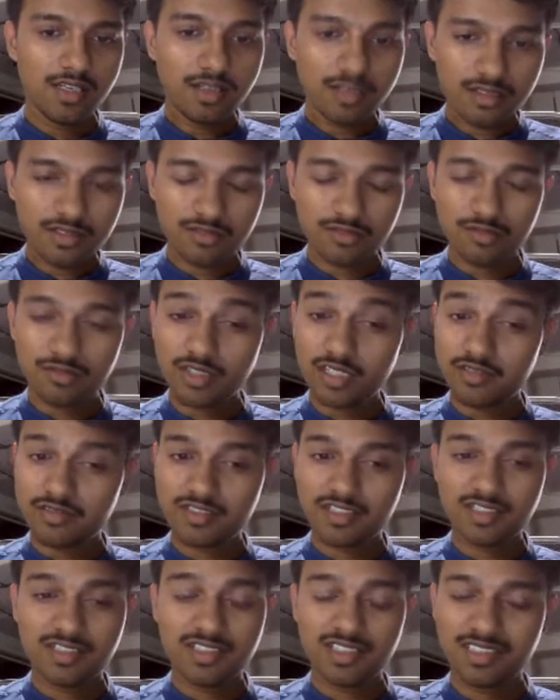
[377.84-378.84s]
So I've
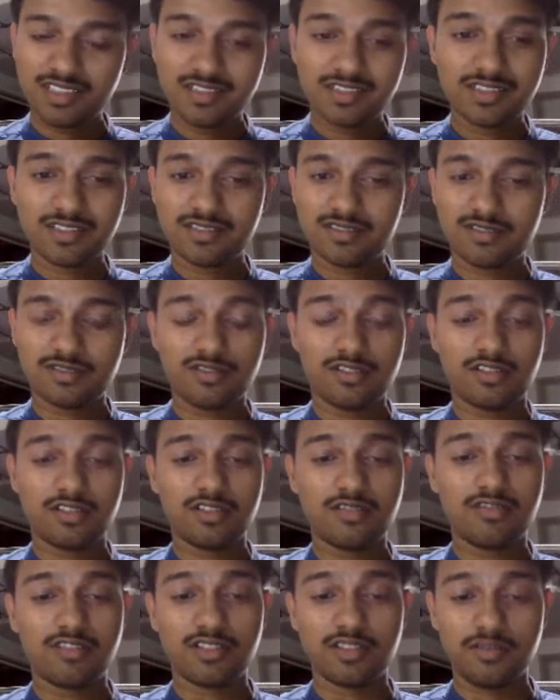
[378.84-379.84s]
seen like this lot
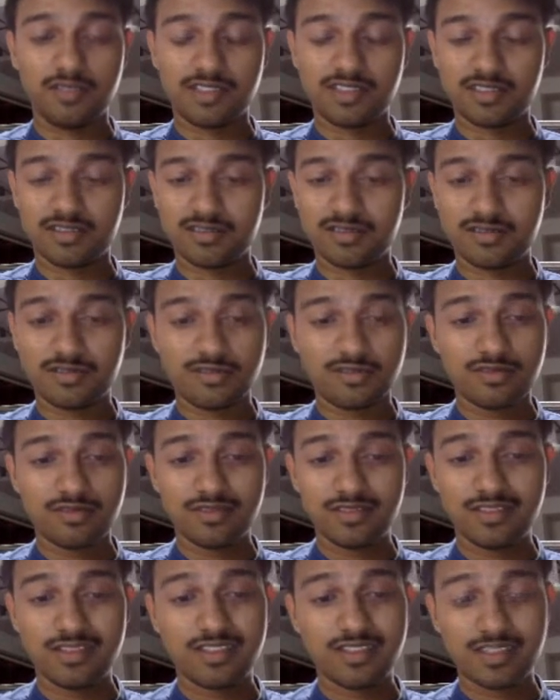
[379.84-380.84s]
of automation. So
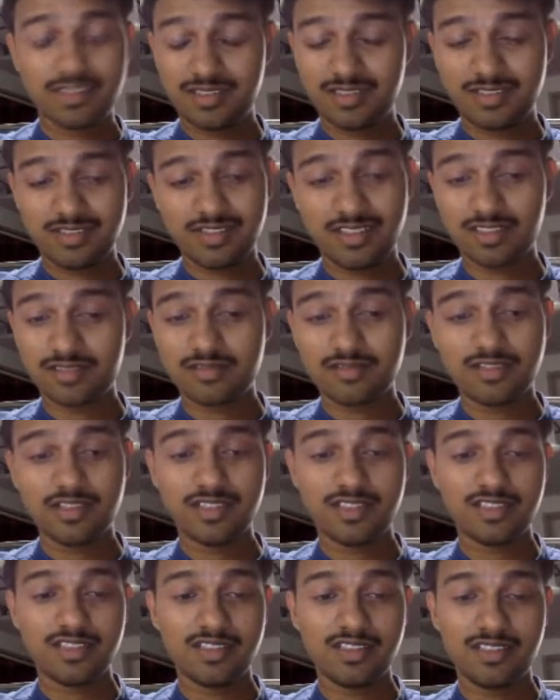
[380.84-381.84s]
this
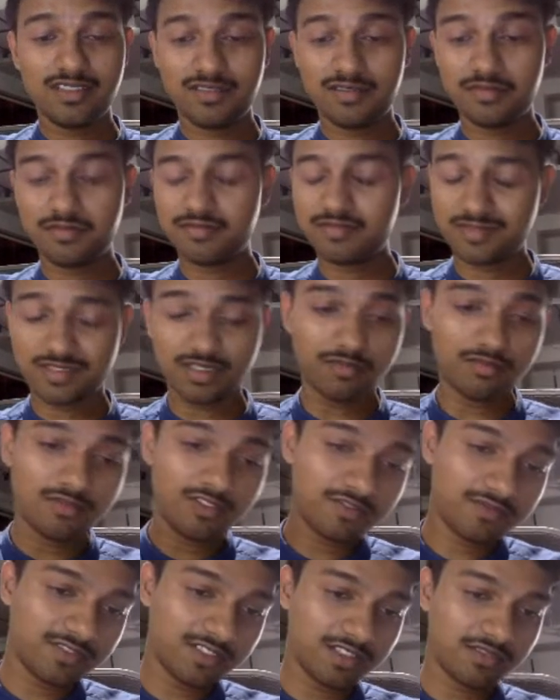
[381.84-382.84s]
actually really, some
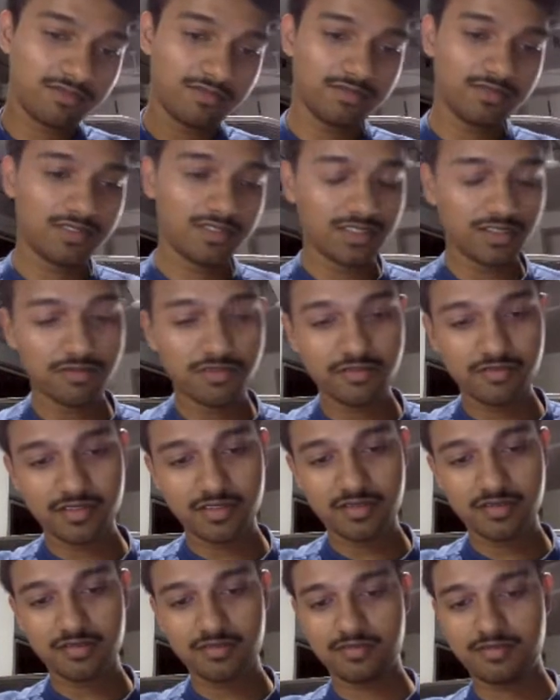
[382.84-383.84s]
of
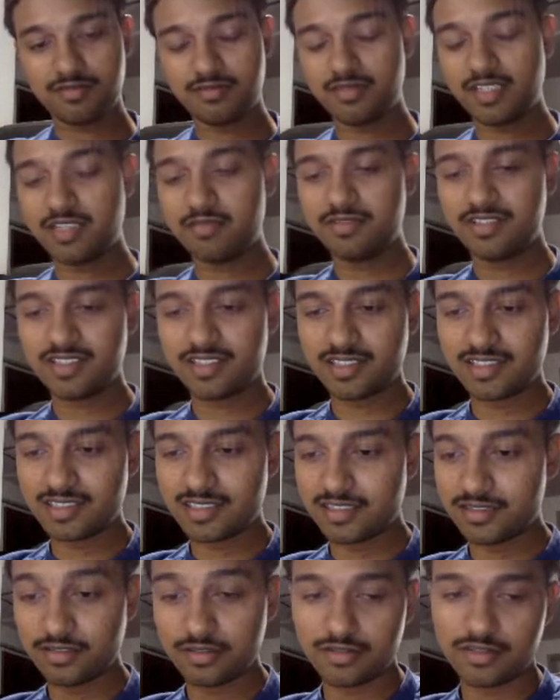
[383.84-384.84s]
you might be thinking
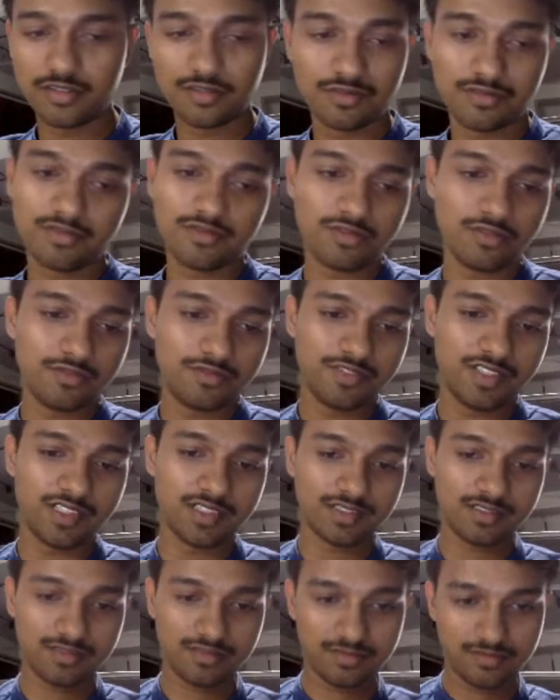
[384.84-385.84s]
like this is so
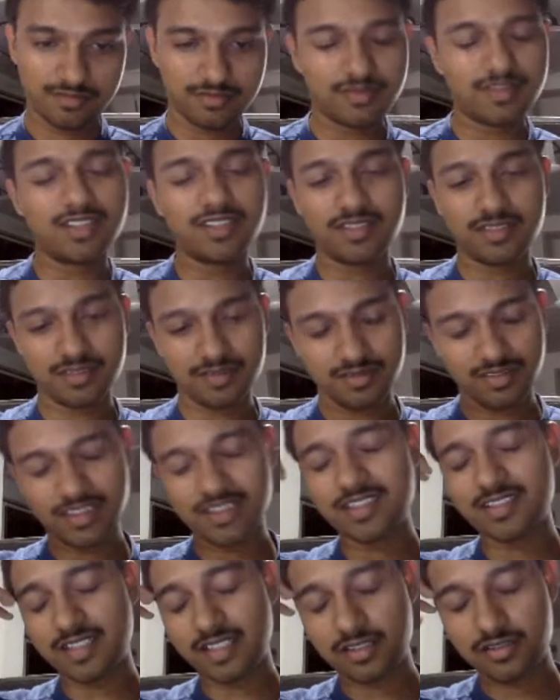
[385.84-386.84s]
fast. Then
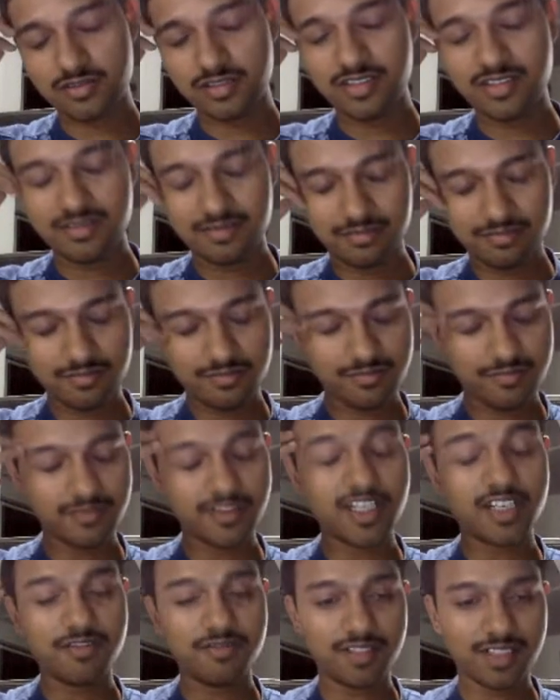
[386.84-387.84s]
it is actually
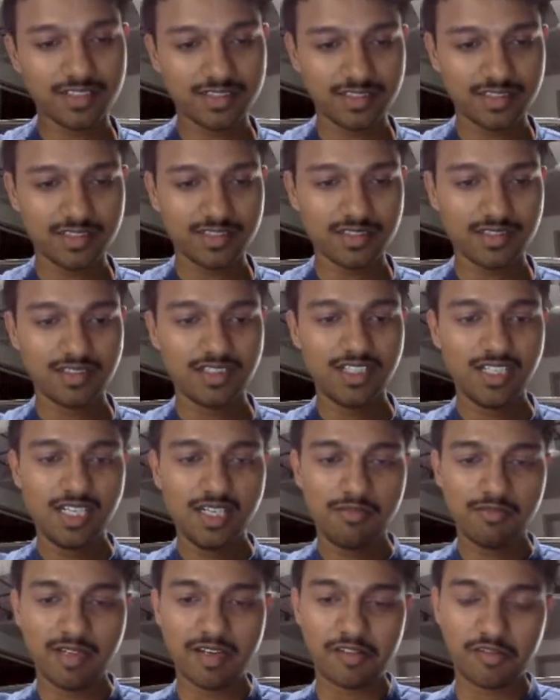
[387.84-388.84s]
very fast than the
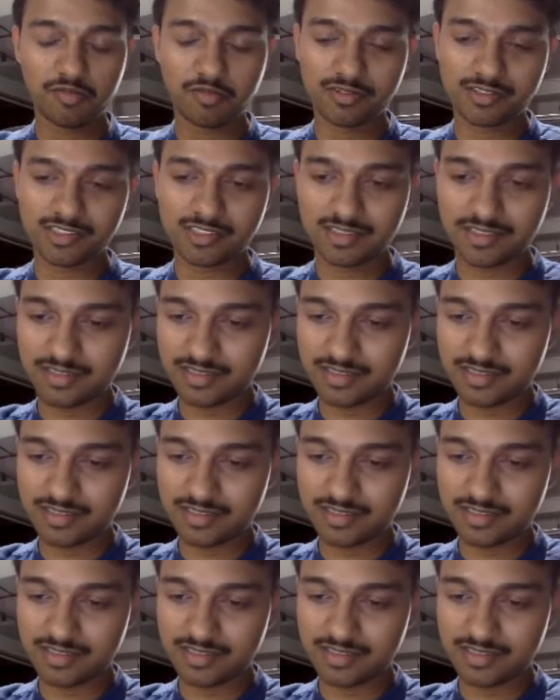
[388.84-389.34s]
manual process.